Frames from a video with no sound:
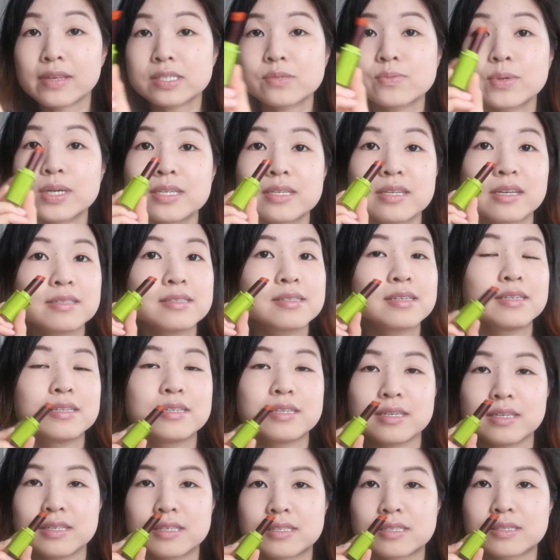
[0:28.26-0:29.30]
this one does
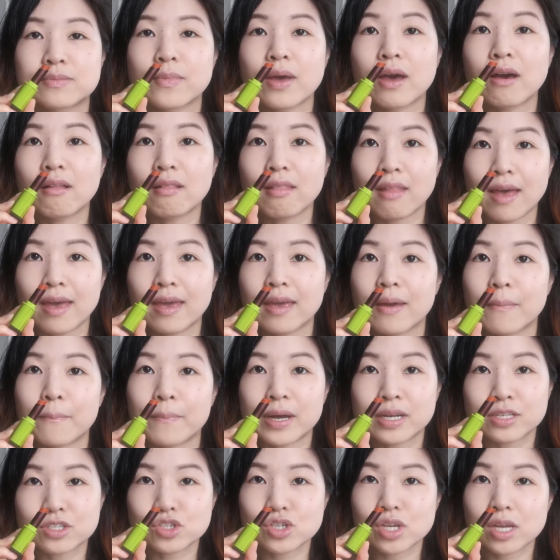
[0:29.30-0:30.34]
indeed smell like
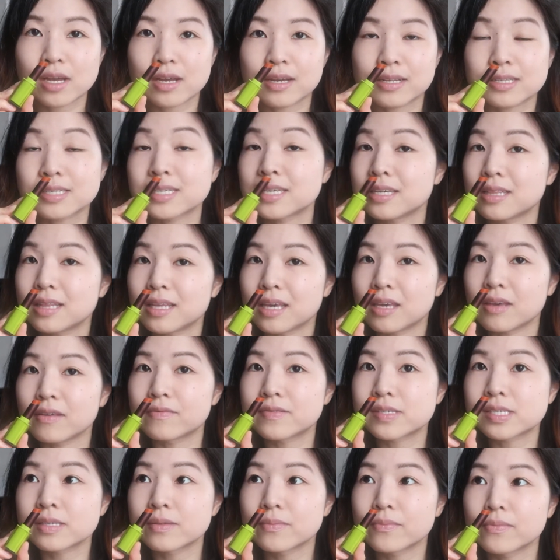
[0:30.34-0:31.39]
matcha tea
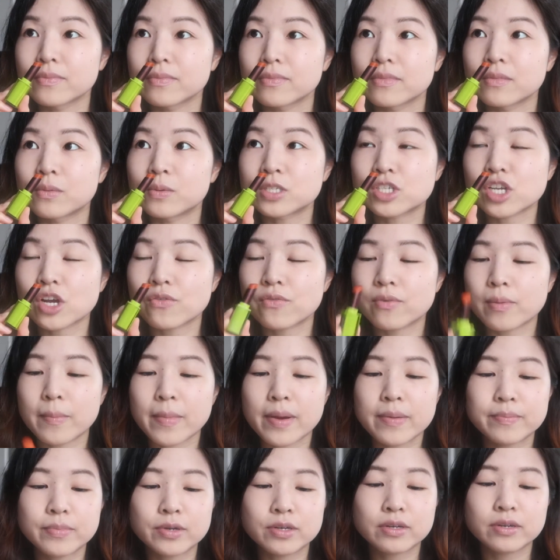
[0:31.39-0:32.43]
leaves, which I
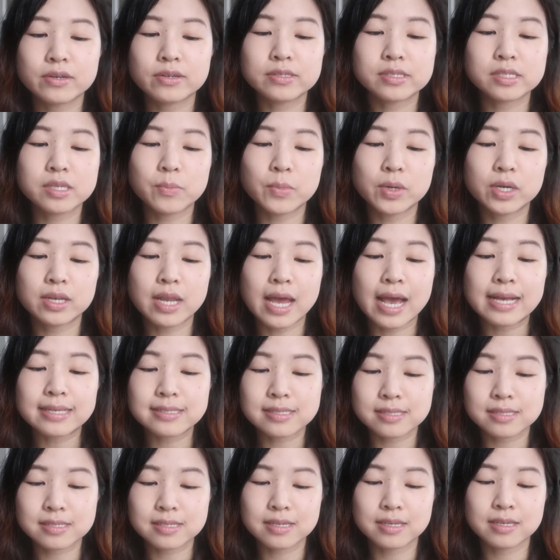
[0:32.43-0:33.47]
remember someone
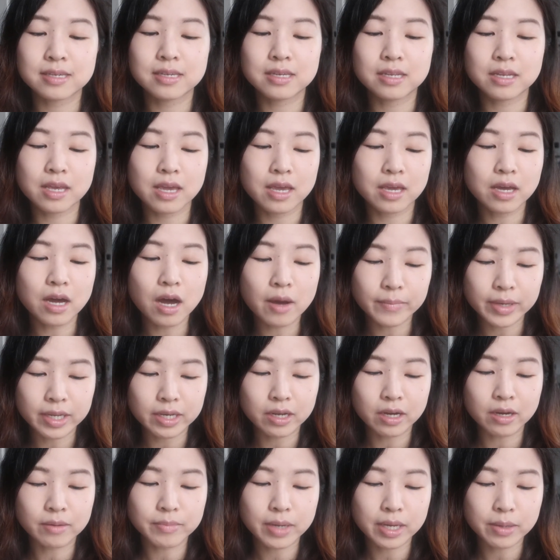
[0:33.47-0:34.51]
asked in a
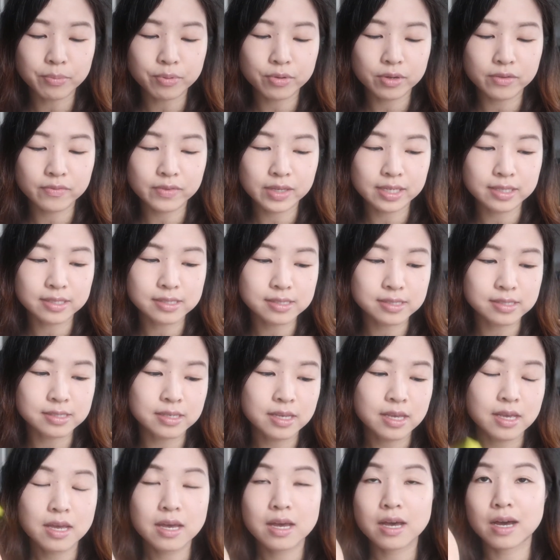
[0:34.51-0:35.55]
comment on my previous
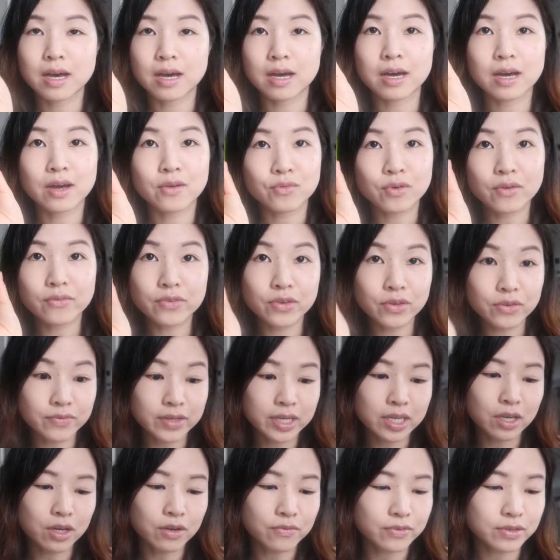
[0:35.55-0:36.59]
review
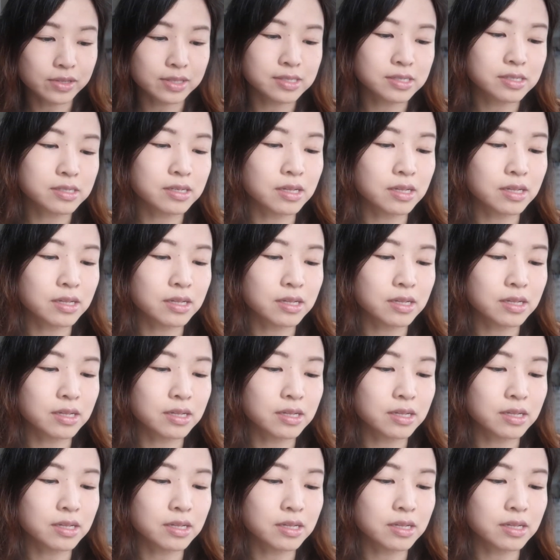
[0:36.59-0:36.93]
video for this